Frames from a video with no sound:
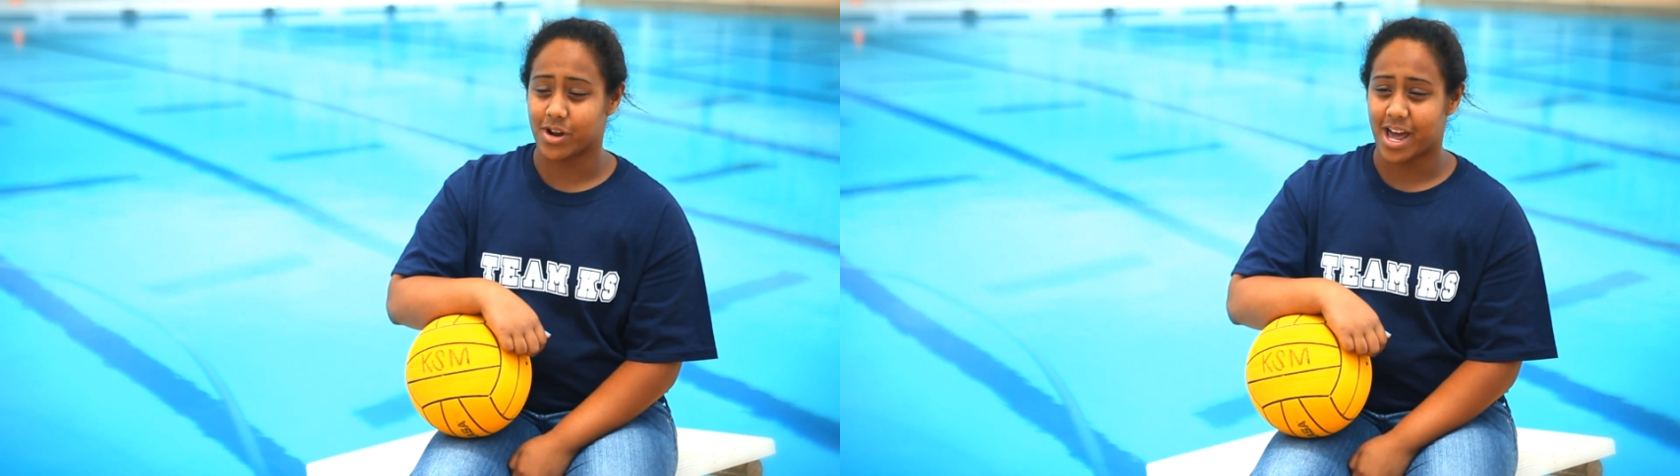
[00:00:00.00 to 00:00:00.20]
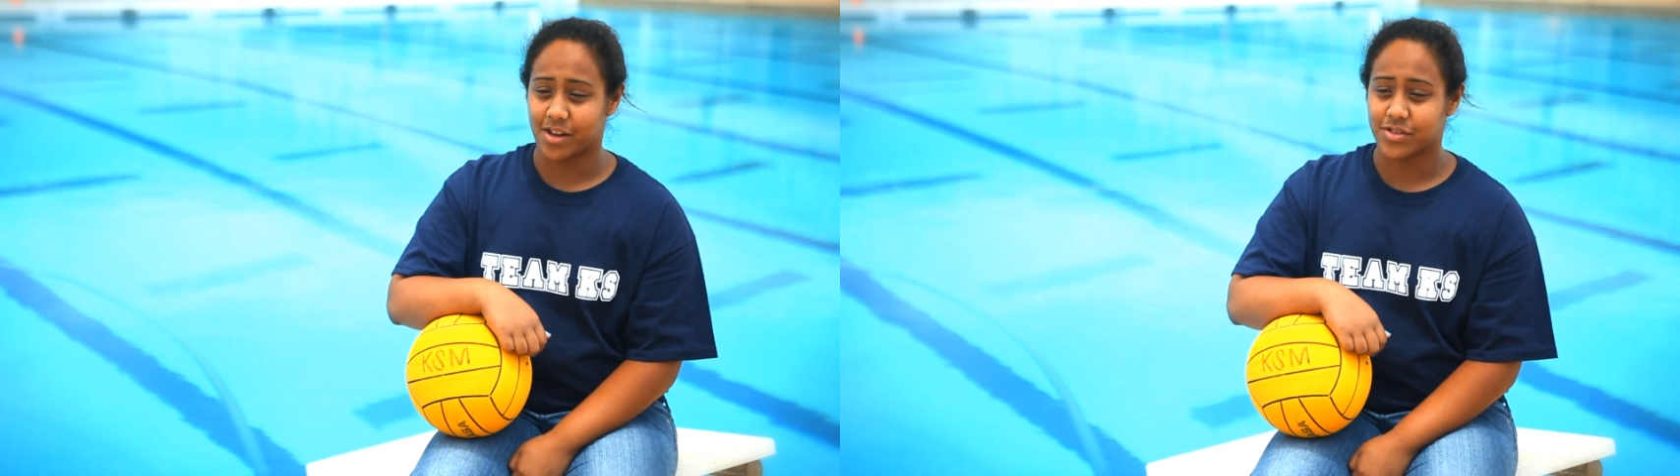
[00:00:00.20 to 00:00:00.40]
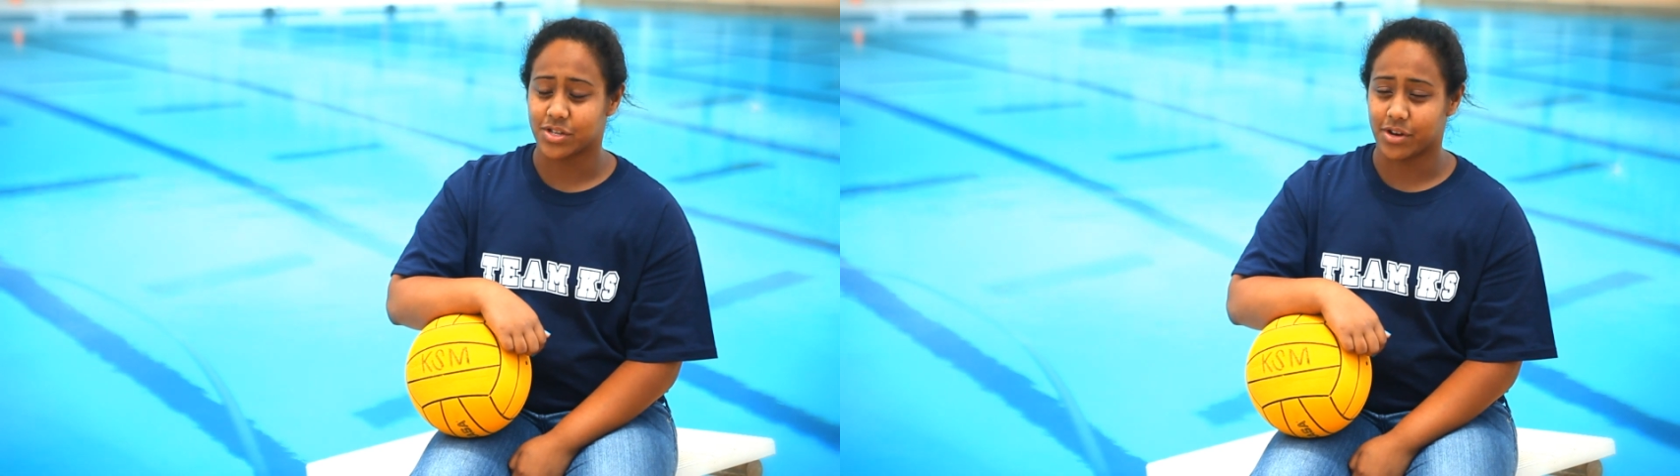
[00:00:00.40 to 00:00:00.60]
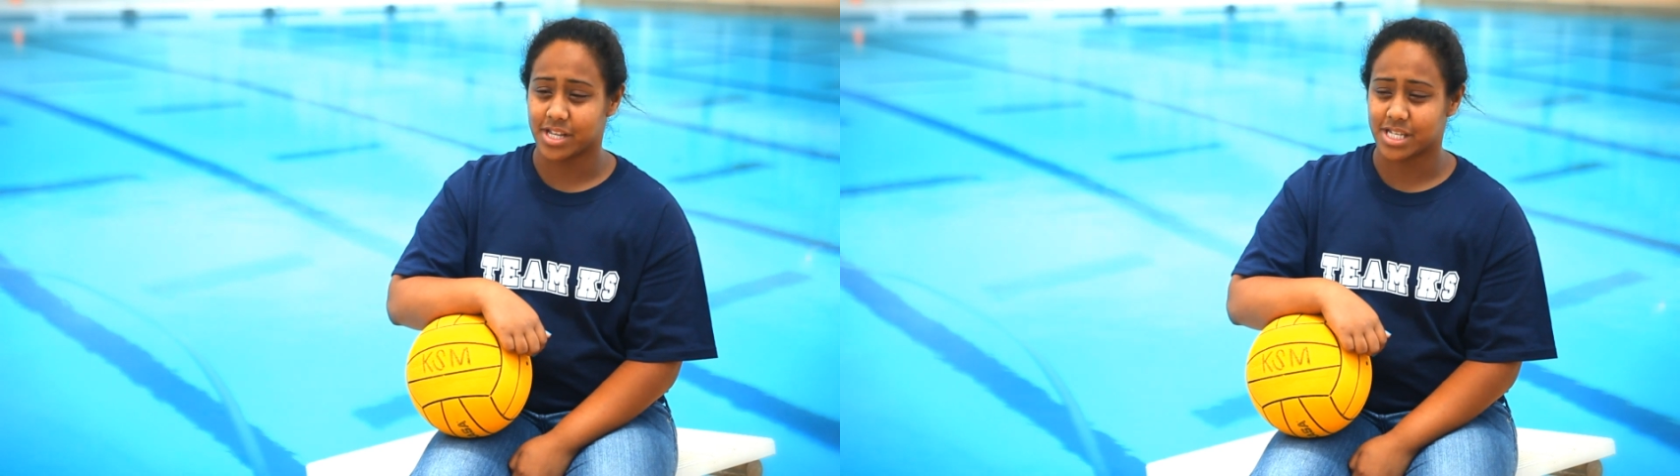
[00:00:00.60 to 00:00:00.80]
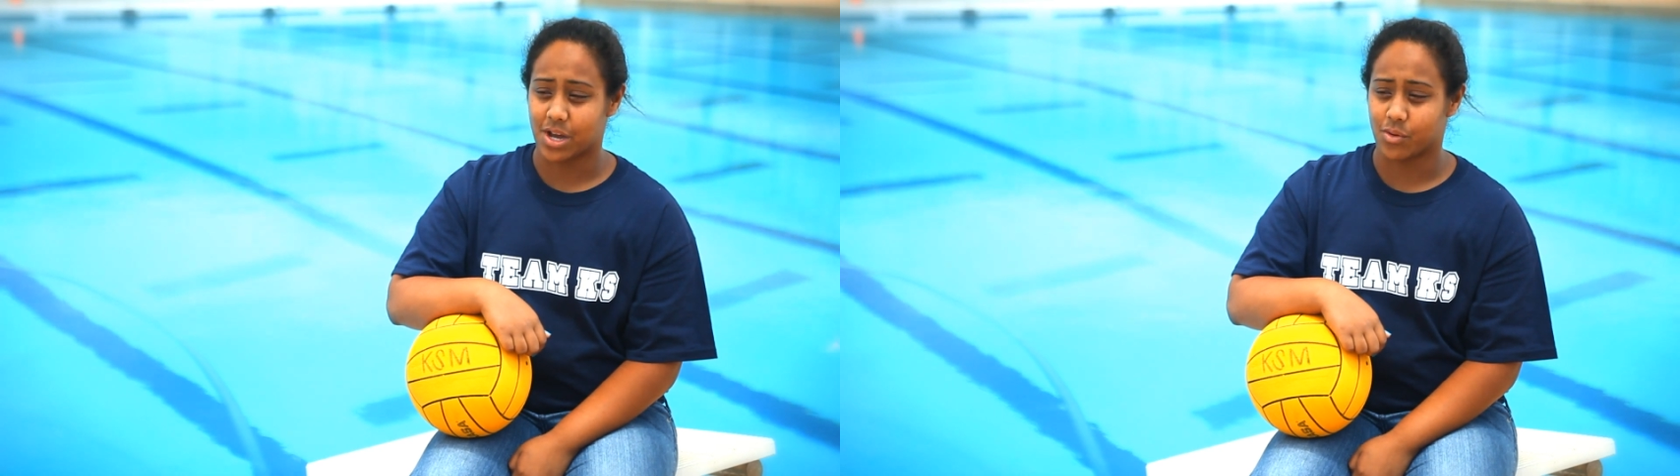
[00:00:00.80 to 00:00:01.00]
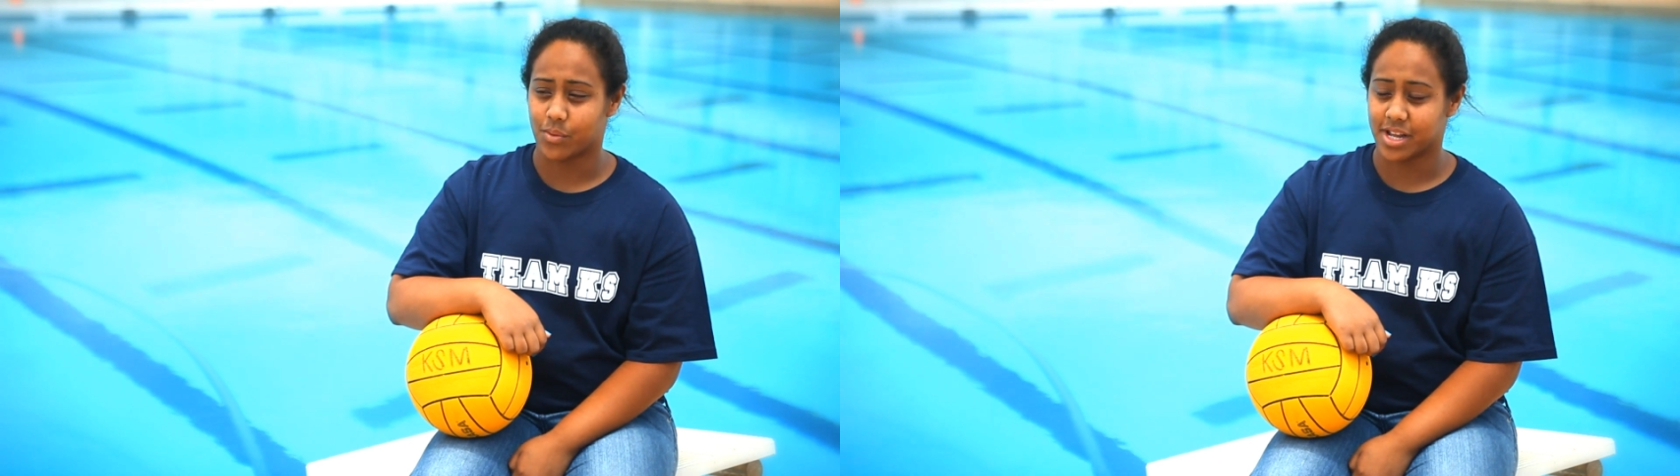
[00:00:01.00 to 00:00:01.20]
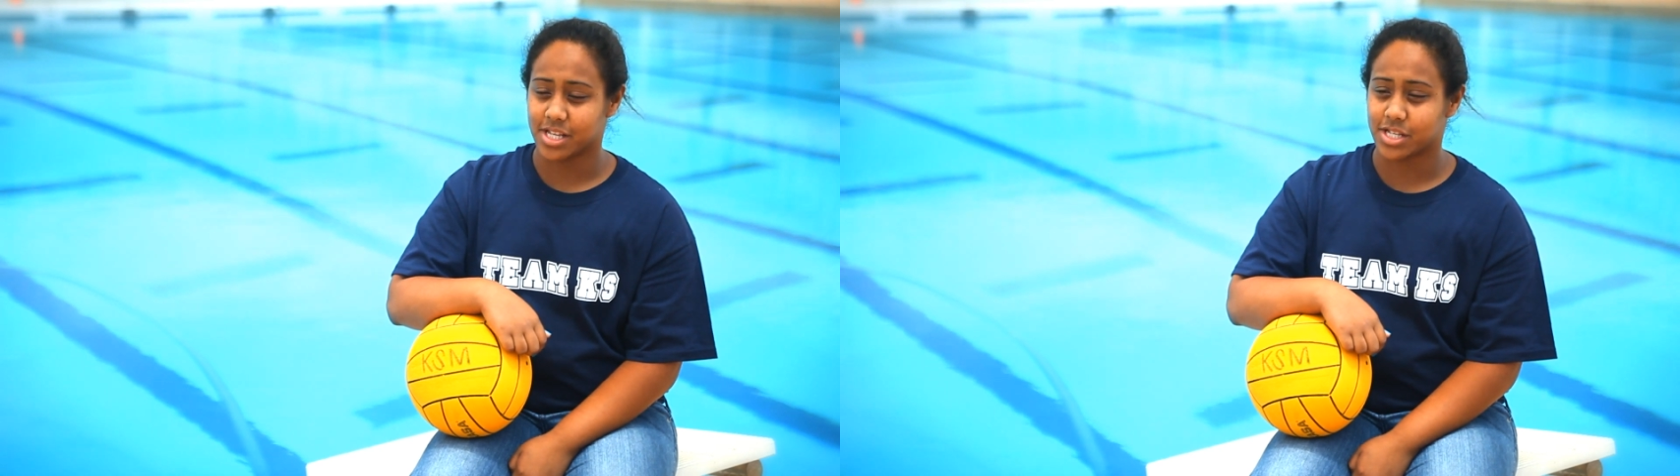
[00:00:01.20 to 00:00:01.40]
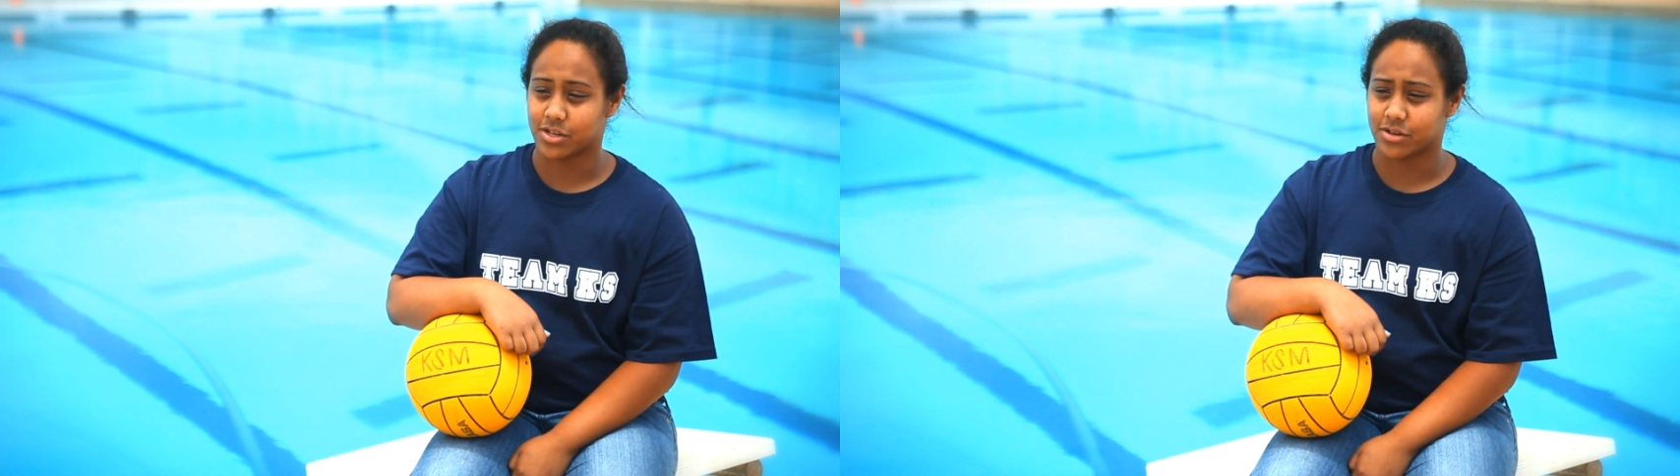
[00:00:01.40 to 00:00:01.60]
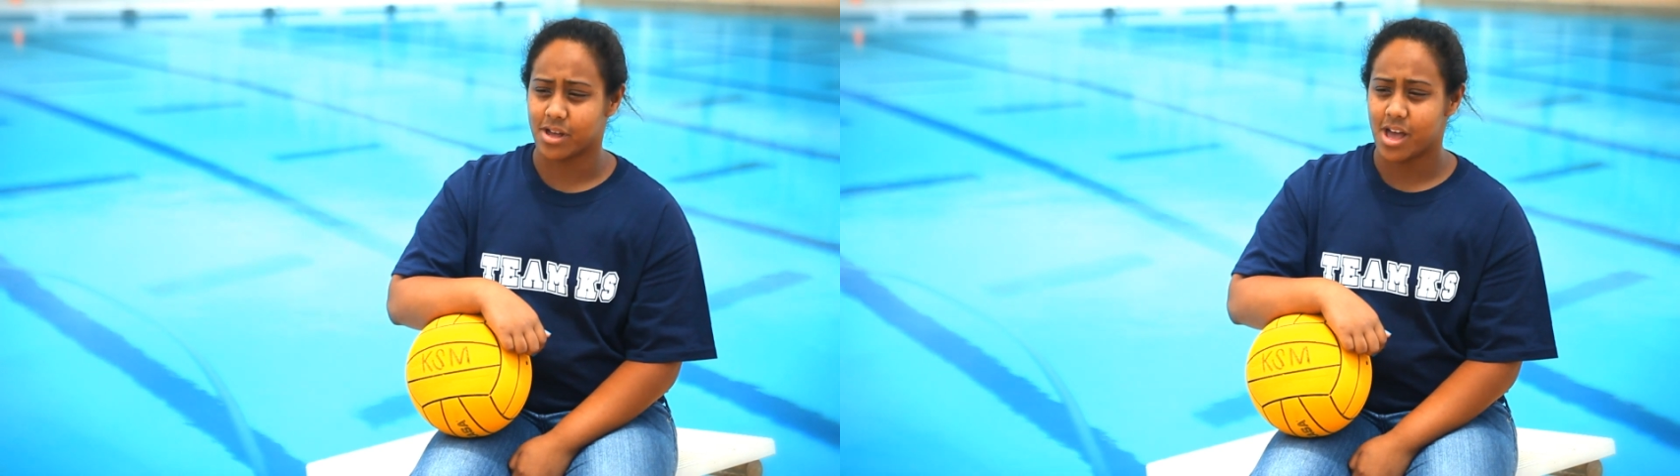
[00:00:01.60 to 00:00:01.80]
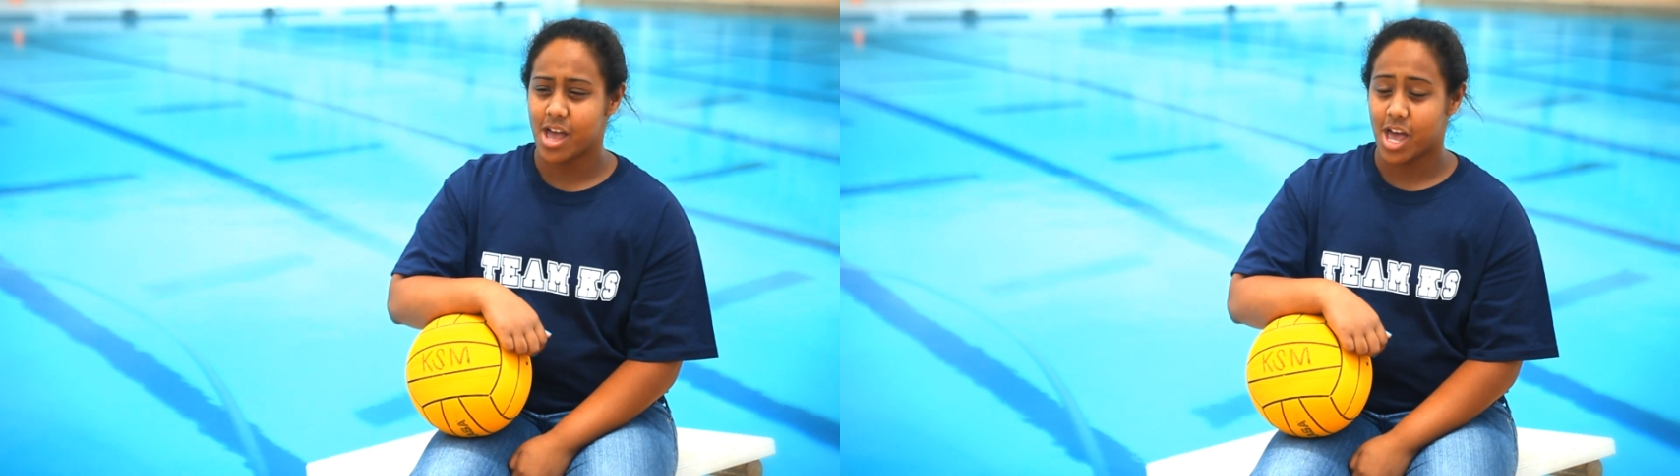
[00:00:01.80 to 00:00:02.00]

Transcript: there were a lot of students that were willing to